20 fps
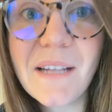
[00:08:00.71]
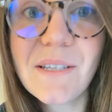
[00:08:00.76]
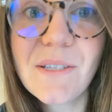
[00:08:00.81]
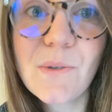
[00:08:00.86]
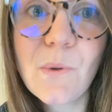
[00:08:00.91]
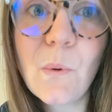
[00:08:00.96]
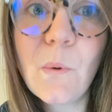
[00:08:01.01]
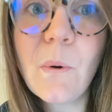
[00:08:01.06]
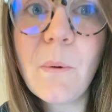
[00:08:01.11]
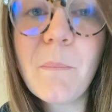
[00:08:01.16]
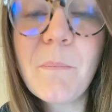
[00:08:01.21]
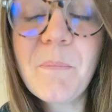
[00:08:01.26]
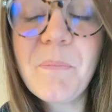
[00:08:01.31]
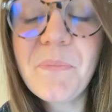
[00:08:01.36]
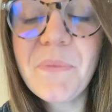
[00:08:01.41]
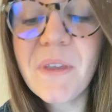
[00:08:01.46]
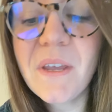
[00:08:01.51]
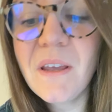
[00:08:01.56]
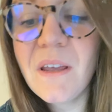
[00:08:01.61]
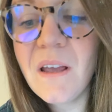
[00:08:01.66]
school.
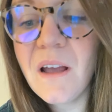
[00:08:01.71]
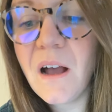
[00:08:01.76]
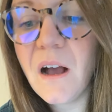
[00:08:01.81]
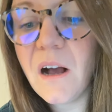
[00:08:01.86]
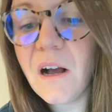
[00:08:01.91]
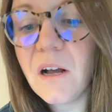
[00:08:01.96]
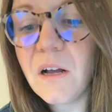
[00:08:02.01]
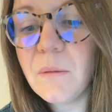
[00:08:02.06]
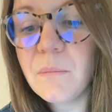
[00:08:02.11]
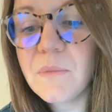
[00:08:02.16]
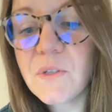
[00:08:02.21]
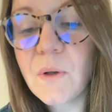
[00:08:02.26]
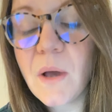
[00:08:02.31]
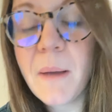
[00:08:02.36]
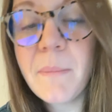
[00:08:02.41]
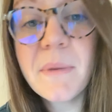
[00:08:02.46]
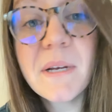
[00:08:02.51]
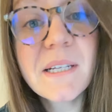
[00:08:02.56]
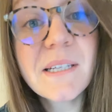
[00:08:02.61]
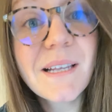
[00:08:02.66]
So
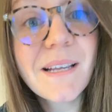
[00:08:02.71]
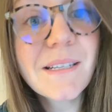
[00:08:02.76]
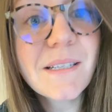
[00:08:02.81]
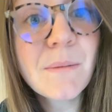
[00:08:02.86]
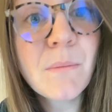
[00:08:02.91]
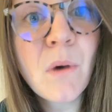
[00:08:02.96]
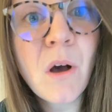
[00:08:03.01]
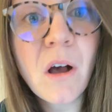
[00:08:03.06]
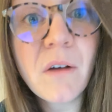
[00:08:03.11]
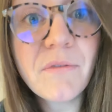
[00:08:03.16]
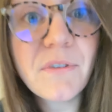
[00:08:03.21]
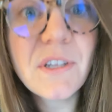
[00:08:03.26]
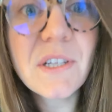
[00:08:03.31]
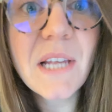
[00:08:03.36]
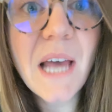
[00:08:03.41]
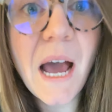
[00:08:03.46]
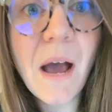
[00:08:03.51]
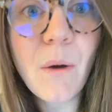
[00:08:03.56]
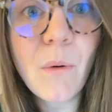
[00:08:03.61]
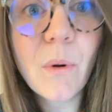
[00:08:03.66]
I'm going to set some
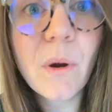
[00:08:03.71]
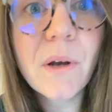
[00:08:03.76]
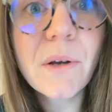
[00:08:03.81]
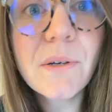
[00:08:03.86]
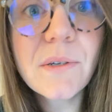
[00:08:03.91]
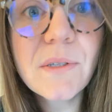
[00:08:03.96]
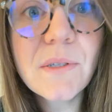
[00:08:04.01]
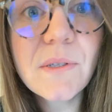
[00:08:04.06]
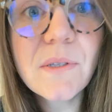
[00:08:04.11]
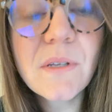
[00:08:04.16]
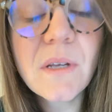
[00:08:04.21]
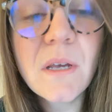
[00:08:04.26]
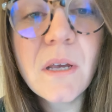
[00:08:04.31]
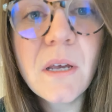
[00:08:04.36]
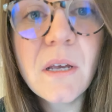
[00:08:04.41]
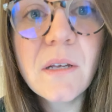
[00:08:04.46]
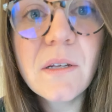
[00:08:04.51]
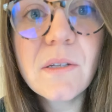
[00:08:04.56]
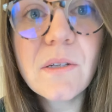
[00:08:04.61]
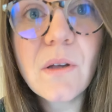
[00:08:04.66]
office hours.
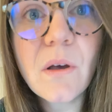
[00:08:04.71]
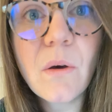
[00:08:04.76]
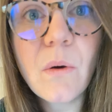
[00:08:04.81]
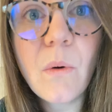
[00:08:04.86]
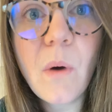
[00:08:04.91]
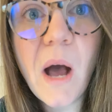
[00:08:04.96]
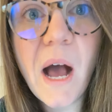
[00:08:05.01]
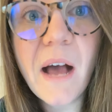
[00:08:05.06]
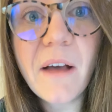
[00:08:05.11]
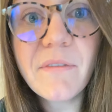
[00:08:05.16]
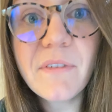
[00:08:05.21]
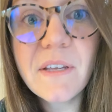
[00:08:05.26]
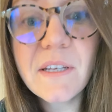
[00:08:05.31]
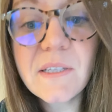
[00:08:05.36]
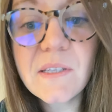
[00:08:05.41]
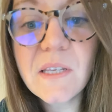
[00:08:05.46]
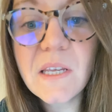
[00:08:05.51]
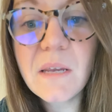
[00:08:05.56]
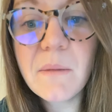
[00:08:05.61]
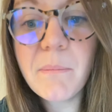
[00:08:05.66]
So
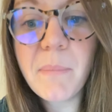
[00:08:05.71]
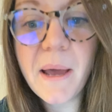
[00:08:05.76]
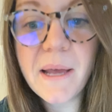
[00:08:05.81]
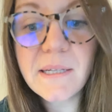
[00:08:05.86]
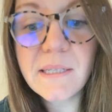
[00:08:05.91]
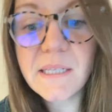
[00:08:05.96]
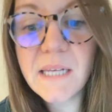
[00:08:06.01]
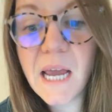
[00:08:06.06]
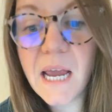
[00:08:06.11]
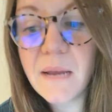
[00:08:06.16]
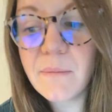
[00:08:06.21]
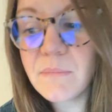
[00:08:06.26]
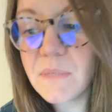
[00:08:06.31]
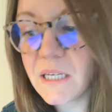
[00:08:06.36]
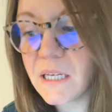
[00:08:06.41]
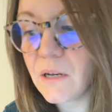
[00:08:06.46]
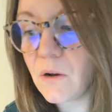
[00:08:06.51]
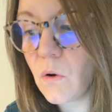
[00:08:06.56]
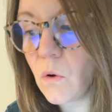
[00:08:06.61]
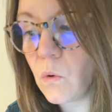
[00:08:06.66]
obviously best time
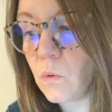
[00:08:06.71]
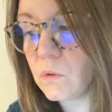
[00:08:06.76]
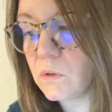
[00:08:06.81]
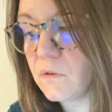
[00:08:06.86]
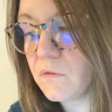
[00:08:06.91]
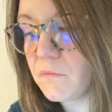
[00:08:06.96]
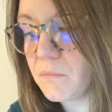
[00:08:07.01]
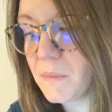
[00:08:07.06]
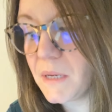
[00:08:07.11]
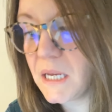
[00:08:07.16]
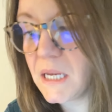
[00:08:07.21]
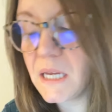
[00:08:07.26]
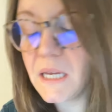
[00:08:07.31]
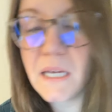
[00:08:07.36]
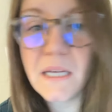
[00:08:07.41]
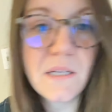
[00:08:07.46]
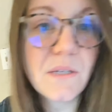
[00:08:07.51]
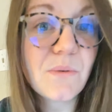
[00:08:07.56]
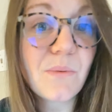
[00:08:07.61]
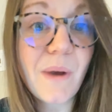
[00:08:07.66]
to get a hold of me
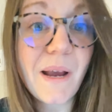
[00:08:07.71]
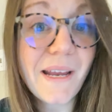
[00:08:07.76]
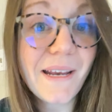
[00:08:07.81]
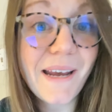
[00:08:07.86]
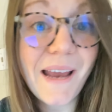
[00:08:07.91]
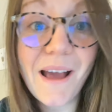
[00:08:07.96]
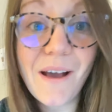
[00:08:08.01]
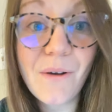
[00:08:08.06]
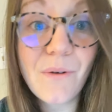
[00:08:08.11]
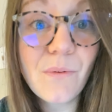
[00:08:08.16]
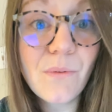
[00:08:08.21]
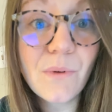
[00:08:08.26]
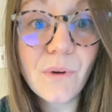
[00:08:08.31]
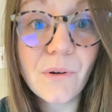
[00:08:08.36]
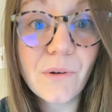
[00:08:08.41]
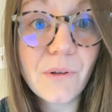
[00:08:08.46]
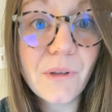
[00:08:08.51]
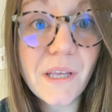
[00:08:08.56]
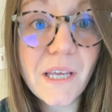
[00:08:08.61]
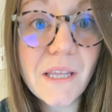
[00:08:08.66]
is right now,
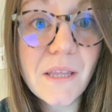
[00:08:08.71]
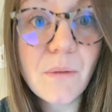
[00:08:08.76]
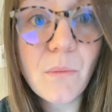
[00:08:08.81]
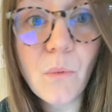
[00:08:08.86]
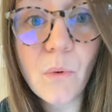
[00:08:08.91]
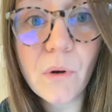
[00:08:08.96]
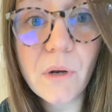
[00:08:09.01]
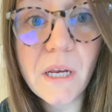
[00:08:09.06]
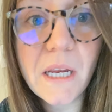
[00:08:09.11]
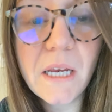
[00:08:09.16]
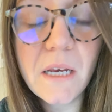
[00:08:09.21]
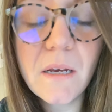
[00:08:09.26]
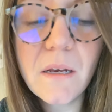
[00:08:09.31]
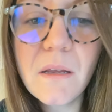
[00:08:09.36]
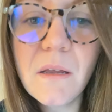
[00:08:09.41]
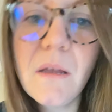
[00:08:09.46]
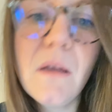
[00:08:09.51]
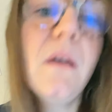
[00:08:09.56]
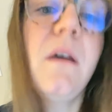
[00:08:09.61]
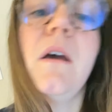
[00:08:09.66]
early in the
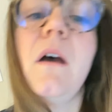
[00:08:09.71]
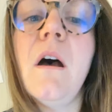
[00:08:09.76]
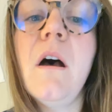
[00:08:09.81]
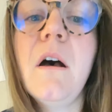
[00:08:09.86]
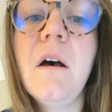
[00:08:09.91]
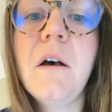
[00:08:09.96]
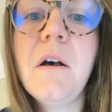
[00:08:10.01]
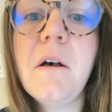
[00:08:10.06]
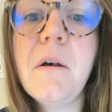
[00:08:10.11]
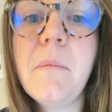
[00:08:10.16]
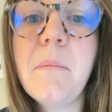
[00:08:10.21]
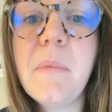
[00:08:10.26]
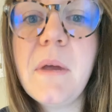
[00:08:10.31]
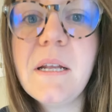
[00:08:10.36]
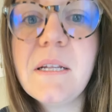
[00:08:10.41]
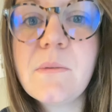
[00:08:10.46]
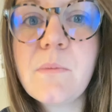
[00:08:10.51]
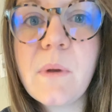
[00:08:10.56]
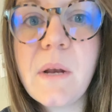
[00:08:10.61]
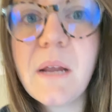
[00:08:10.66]
morning.
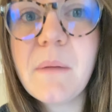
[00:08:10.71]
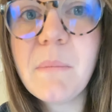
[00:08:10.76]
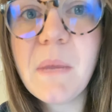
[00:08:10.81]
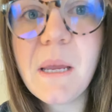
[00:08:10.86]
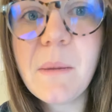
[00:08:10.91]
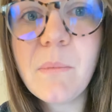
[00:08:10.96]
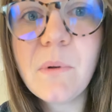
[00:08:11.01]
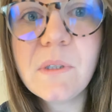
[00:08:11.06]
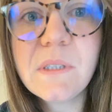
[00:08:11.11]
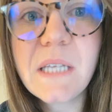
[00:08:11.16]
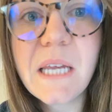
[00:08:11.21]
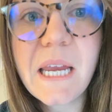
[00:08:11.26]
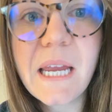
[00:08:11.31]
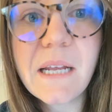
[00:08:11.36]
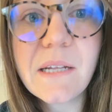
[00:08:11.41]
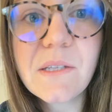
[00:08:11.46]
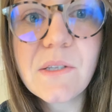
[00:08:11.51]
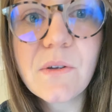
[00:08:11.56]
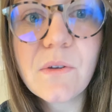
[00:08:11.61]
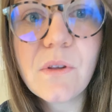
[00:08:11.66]
It's when I'm able to
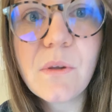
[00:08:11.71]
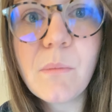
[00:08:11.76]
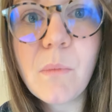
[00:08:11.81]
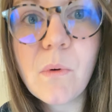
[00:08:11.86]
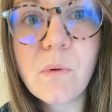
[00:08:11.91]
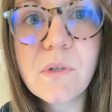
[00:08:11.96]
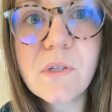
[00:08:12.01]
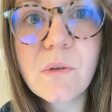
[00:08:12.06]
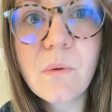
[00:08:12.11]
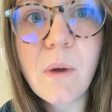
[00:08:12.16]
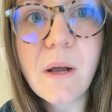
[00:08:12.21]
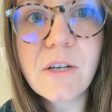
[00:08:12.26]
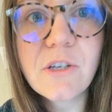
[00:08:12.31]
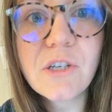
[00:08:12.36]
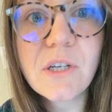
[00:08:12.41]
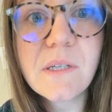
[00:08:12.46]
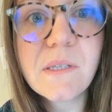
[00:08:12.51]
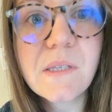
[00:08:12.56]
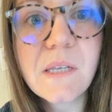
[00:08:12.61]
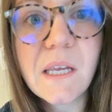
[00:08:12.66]
answer the most
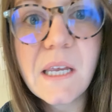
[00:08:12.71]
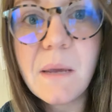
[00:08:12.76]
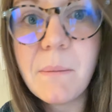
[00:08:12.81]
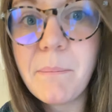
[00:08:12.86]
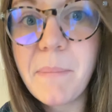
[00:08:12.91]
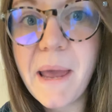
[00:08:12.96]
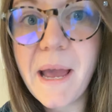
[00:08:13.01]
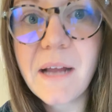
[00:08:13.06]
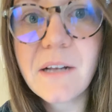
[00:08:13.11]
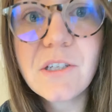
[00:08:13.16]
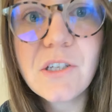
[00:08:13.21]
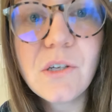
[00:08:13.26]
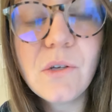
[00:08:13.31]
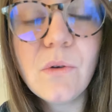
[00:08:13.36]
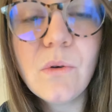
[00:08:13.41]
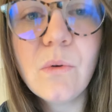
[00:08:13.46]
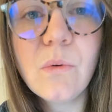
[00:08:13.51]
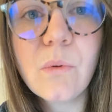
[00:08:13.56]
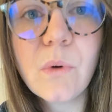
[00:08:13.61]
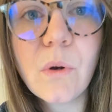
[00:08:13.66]
questions and get back to
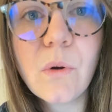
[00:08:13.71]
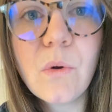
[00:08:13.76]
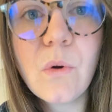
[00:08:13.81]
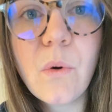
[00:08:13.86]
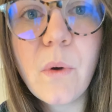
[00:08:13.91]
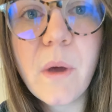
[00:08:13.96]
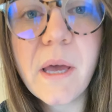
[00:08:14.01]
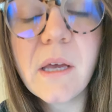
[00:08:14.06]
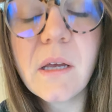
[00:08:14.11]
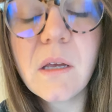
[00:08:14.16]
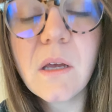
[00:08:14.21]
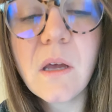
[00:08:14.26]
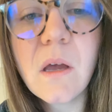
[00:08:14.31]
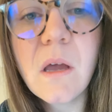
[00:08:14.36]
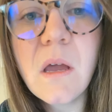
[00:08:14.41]
you real quick.